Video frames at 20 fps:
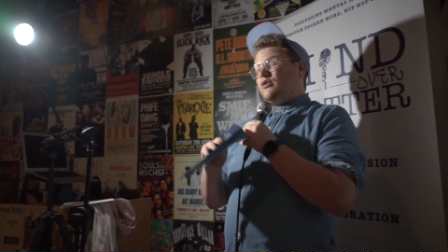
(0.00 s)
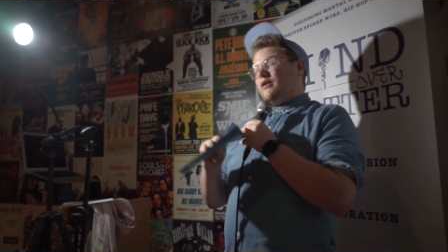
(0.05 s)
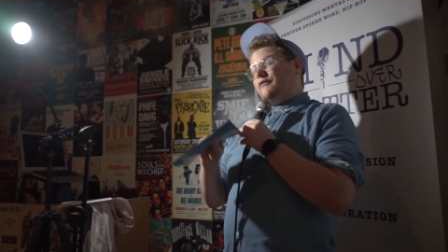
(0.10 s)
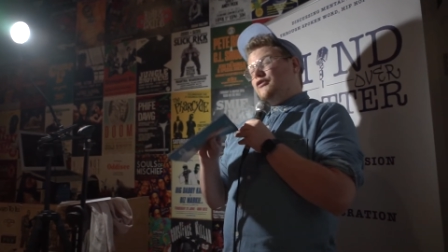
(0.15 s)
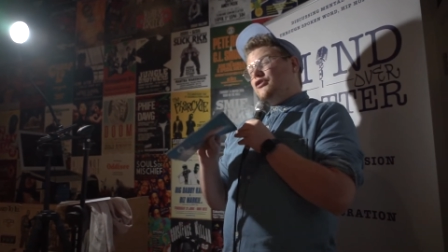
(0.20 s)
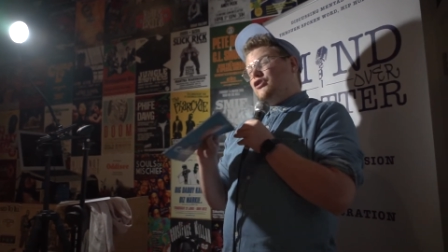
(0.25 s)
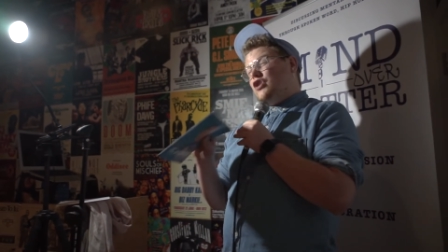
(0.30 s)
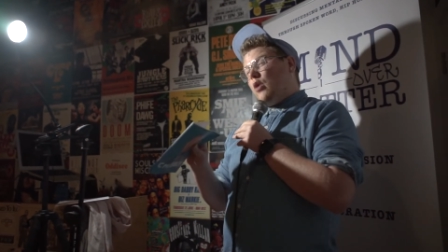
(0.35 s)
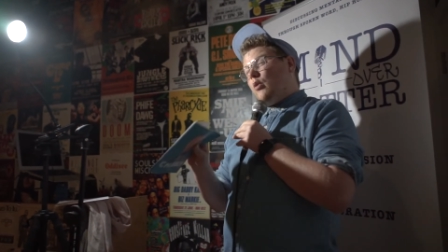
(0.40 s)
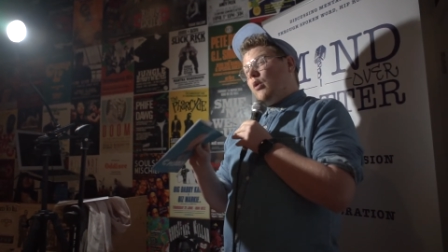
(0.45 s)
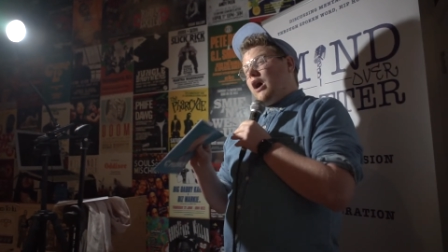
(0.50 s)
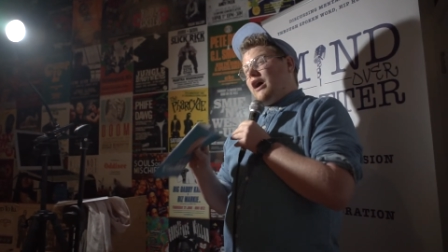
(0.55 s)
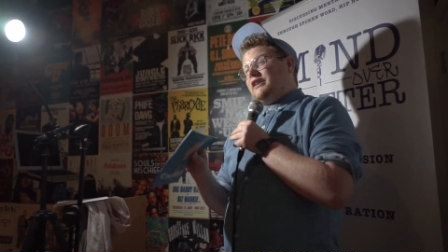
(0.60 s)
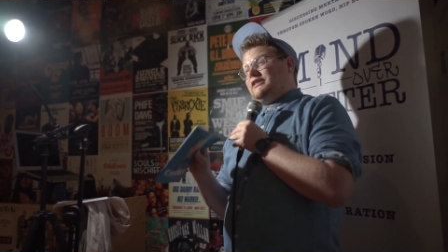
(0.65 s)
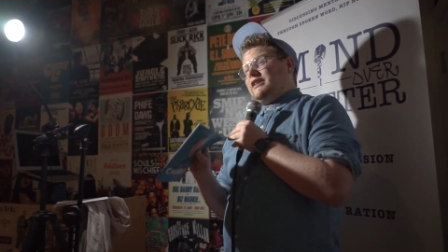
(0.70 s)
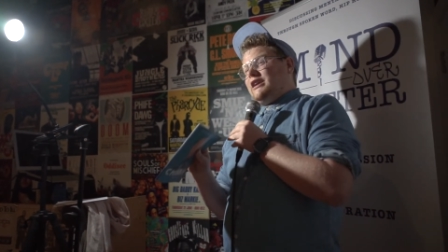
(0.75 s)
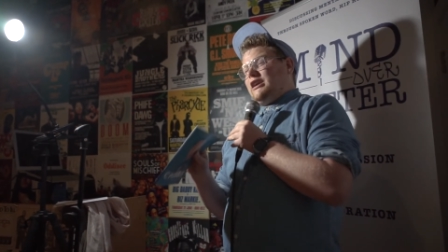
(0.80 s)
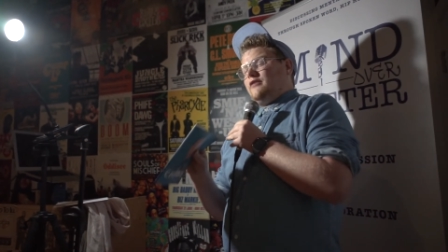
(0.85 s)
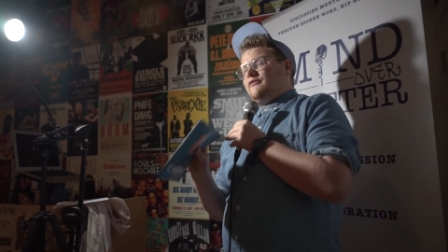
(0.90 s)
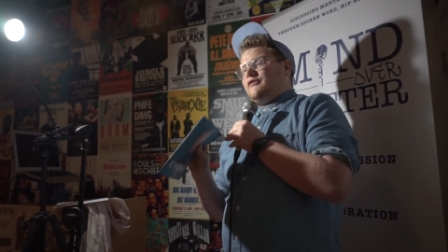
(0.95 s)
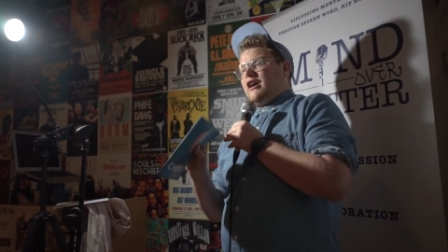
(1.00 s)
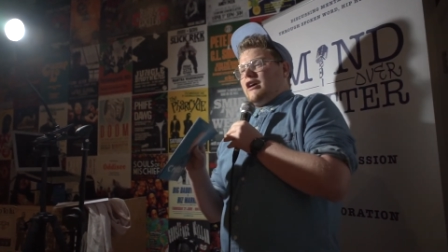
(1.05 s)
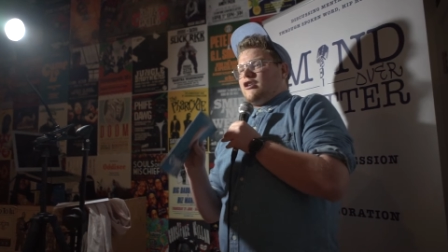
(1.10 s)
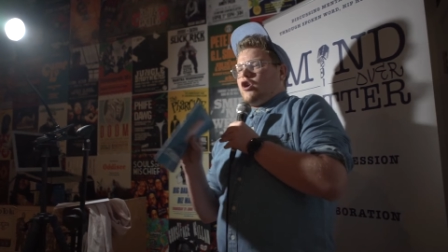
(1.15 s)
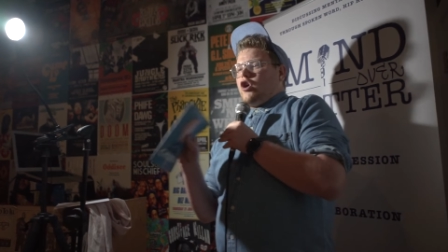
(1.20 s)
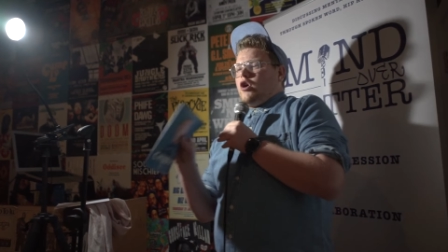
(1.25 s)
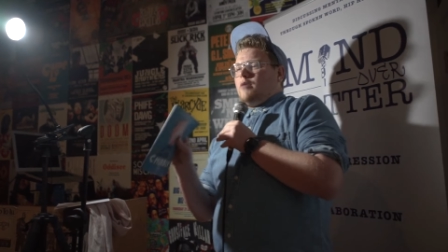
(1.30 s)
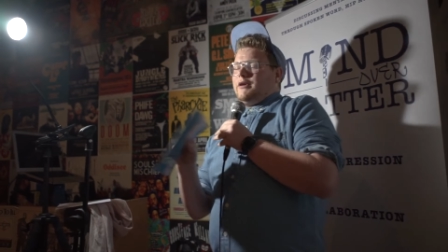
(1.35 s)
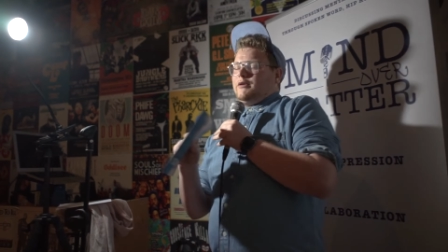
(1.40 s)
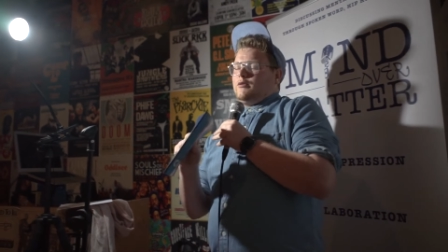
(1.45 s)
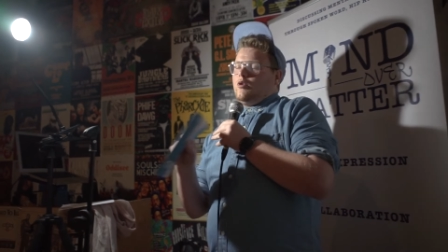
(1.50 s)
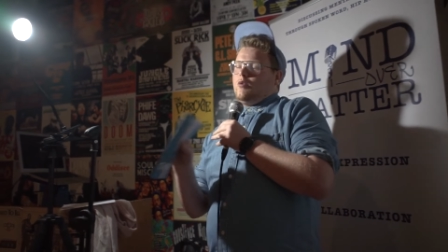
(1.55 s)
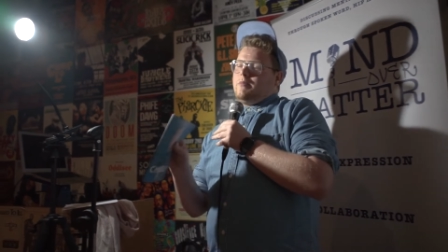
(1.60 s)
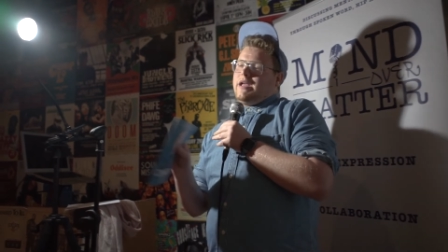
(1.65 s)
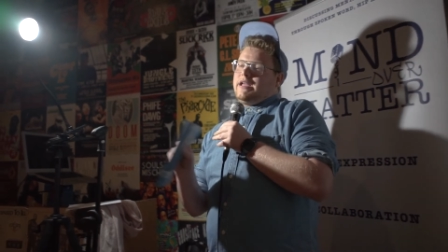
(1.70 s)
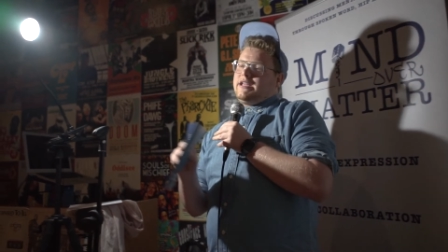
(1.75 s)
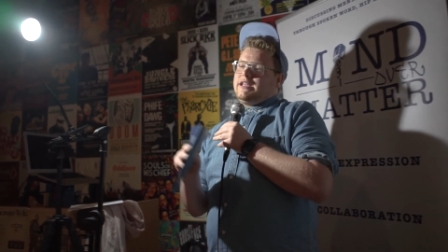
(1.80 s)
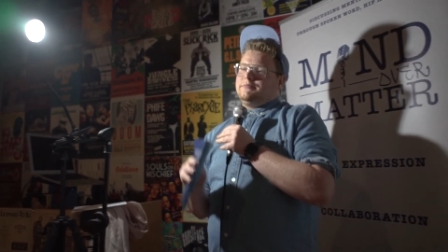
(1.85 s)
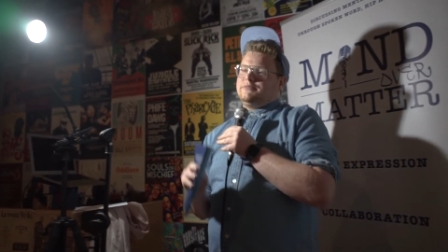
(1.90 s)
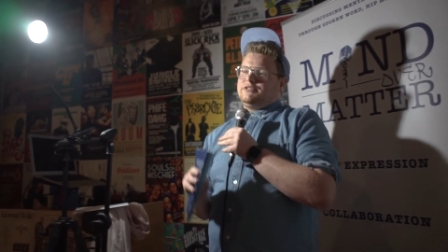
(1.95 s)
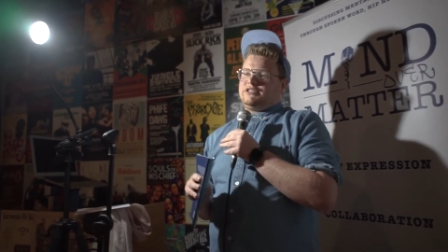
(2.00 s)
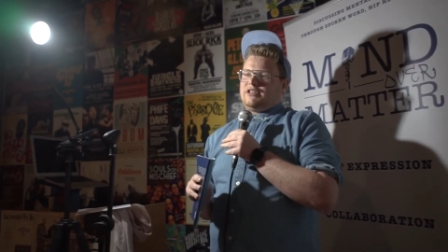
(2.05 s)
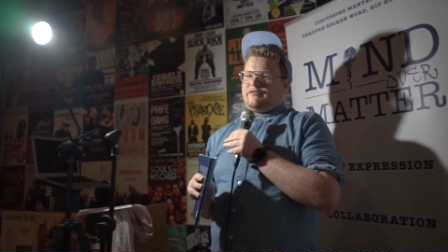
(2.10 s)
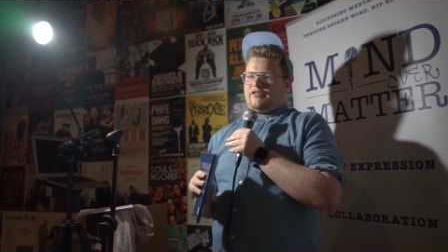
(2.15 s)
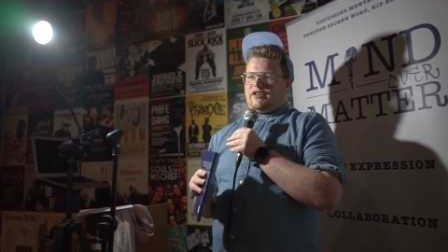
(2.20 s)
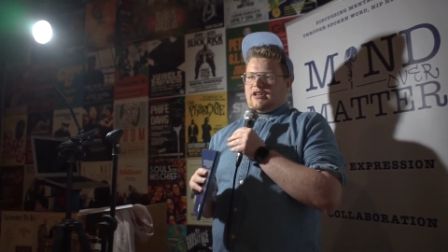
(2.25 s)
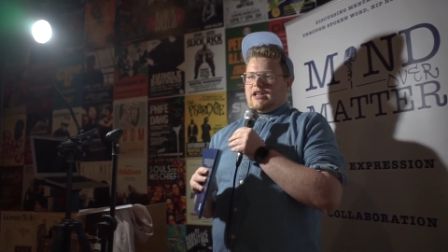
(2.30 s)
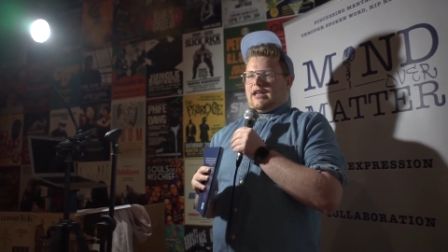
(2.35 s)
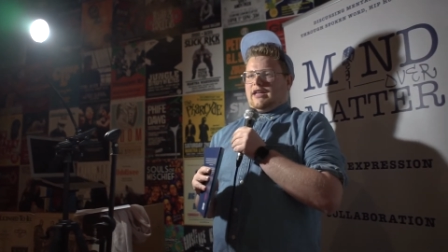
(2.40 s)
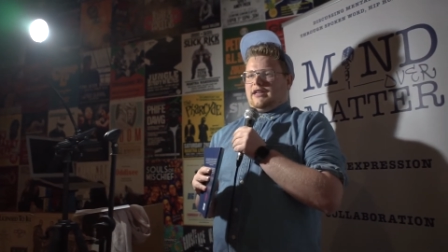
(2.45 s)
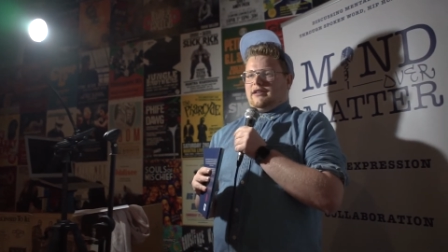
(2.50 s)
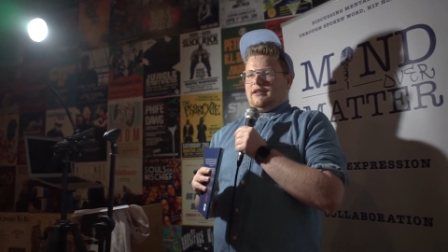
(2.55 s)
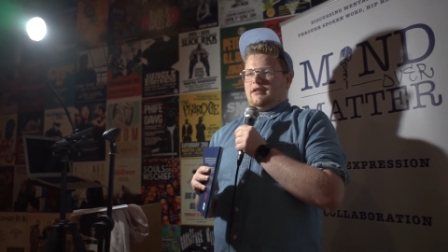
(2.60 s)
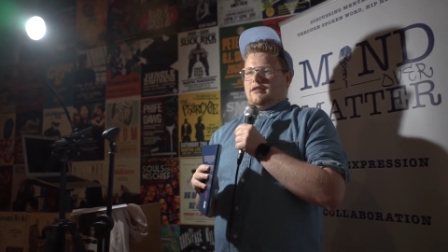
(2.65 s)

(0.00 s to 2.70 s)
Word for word: have no idea if that comment will make him suffocate.